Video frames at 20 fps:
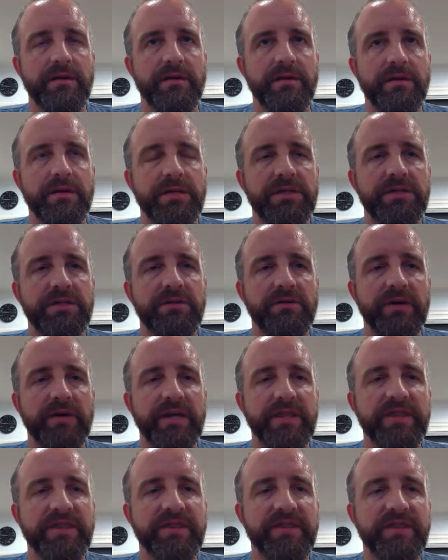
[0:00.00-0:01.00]
So
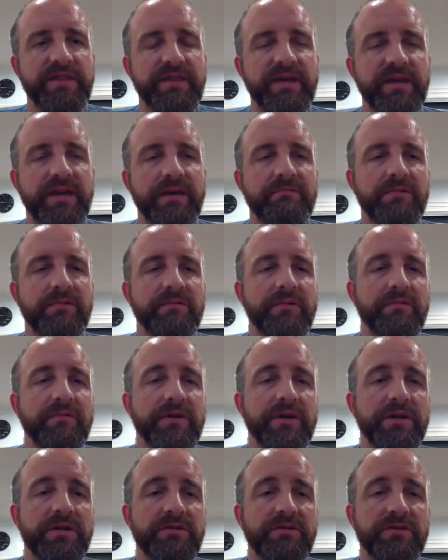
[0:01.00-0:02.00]
I think what we
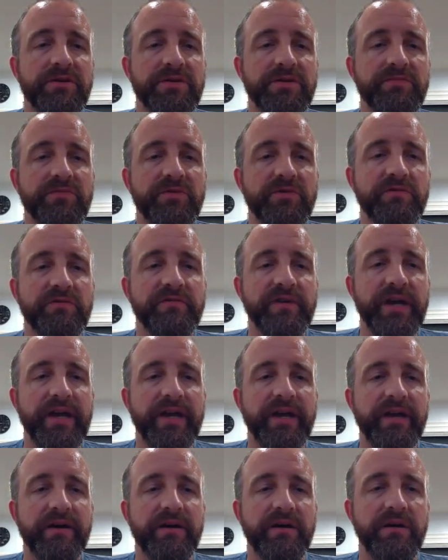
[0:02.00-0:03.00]
want to do is move
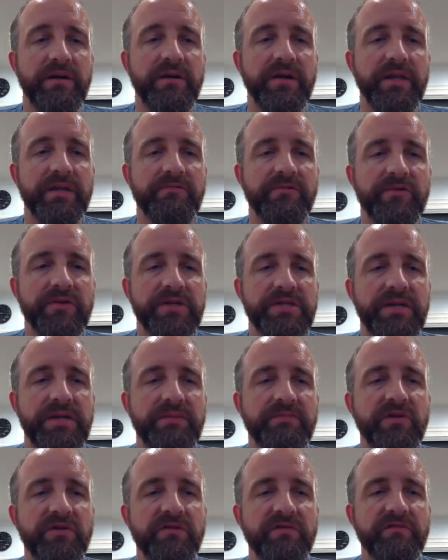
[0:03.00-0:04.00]
AL, and then we want to say
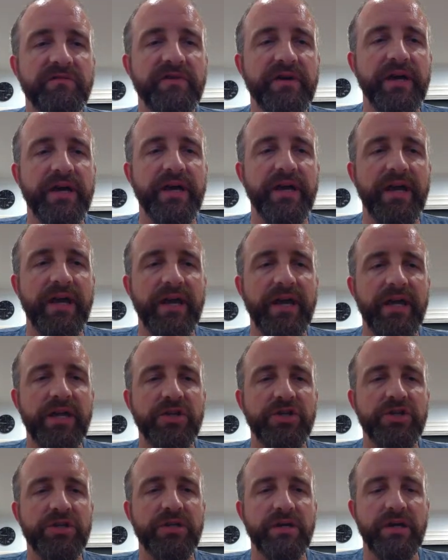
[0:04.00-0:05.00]
move
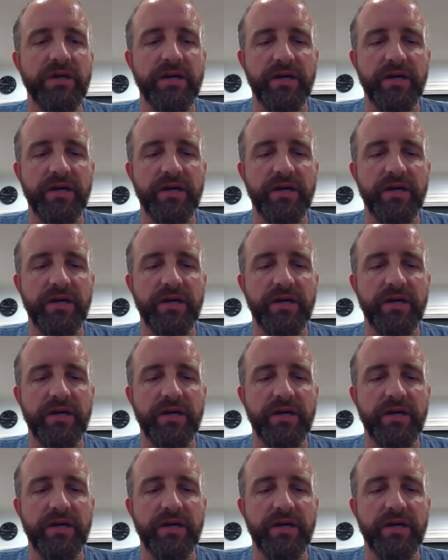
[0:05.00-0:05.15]
AH.